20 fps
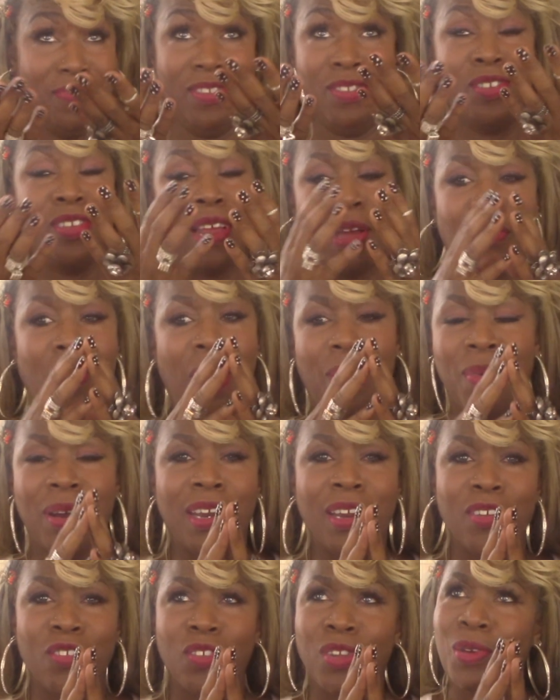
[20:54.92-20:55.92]
like, why
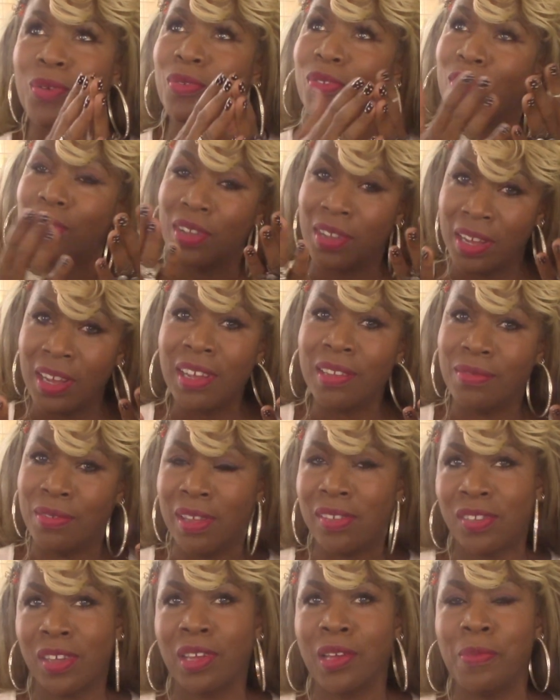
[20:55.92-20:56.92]
wouldn't you? Good.
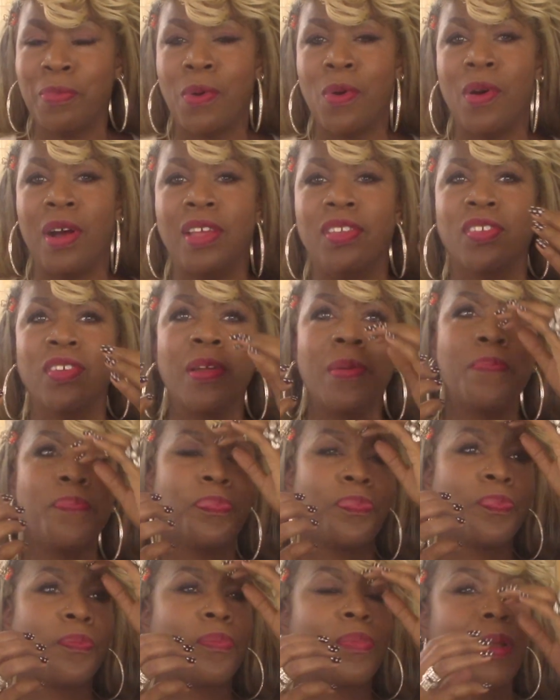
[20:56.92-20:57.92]
That's a good point. Yeah.
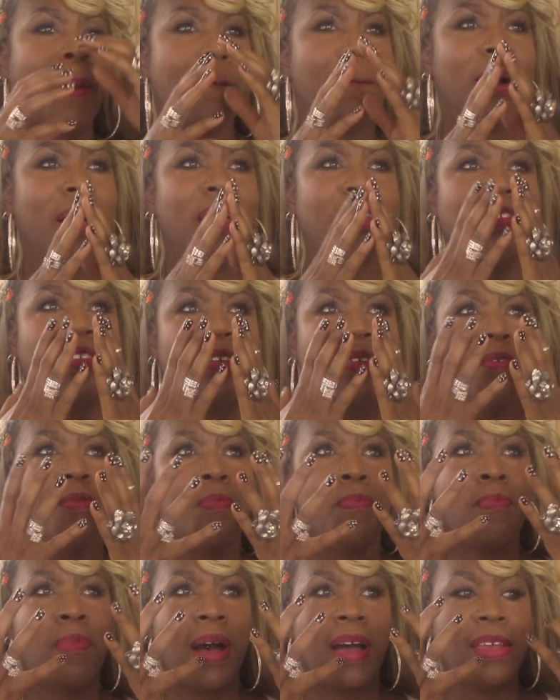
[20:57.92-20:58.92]
But
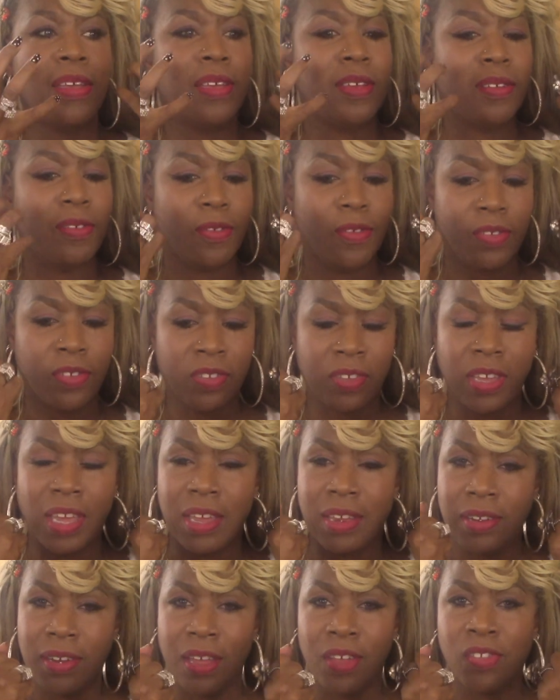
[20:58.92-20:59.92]
my
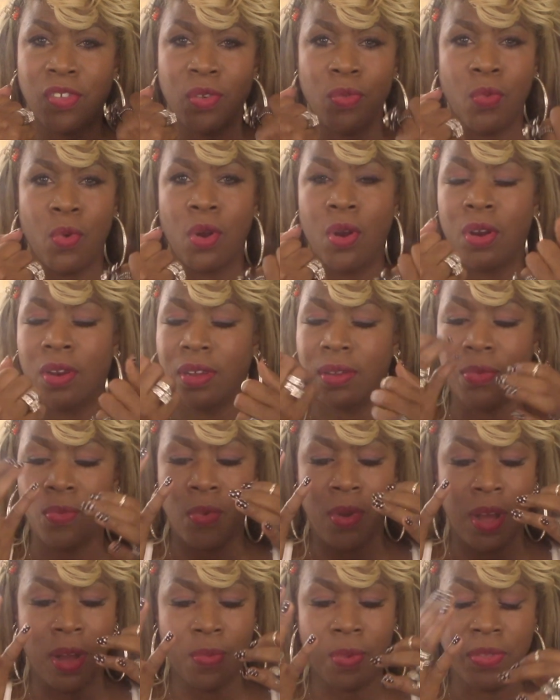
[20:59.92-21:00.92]
skin doesn't work
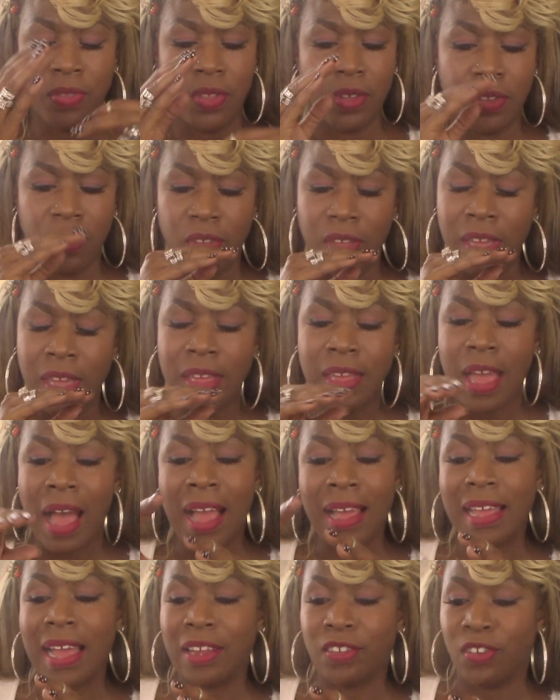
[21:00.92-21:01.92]
well with it.
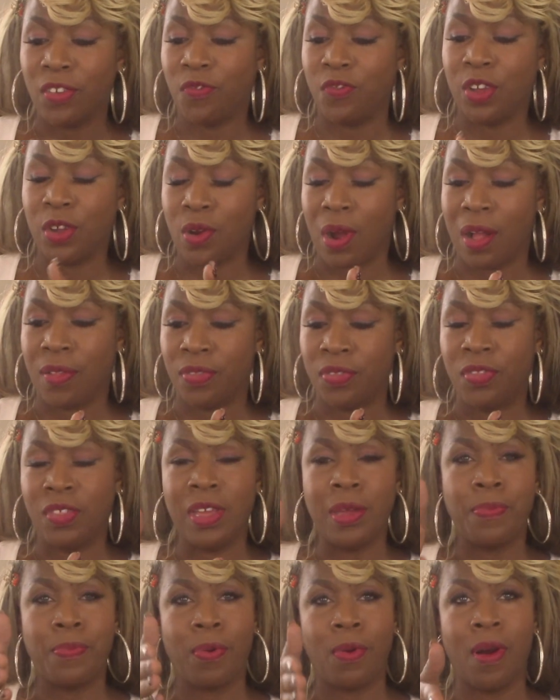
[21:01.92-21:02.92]
I got to figure out
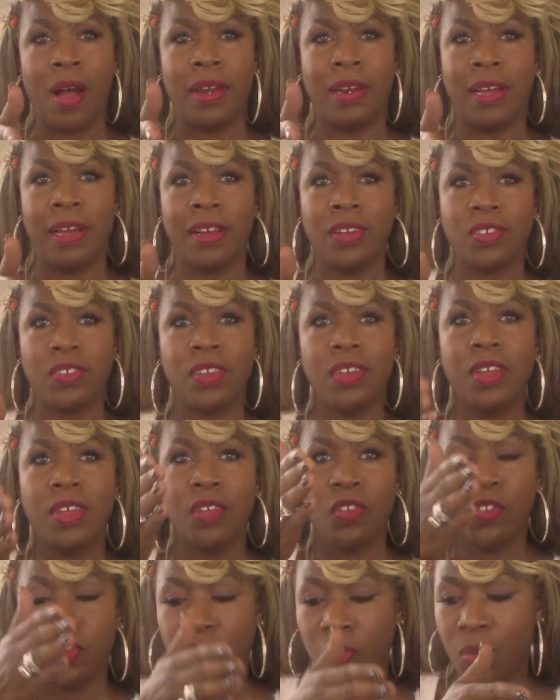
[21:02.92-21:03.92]
the product
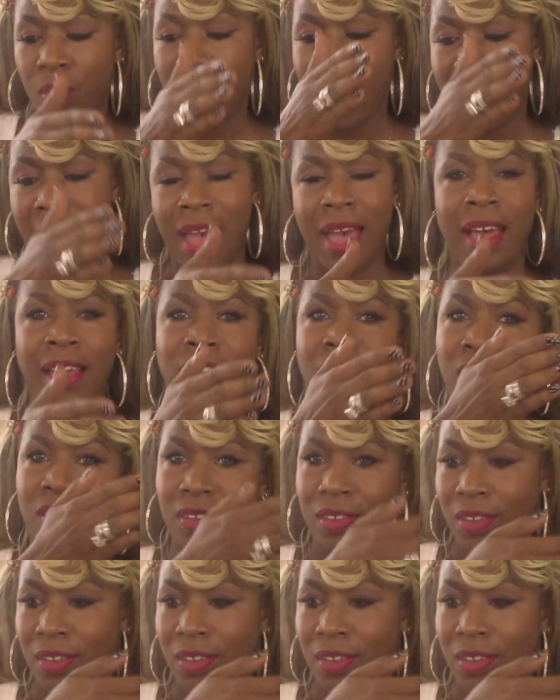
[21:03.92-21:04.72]
to add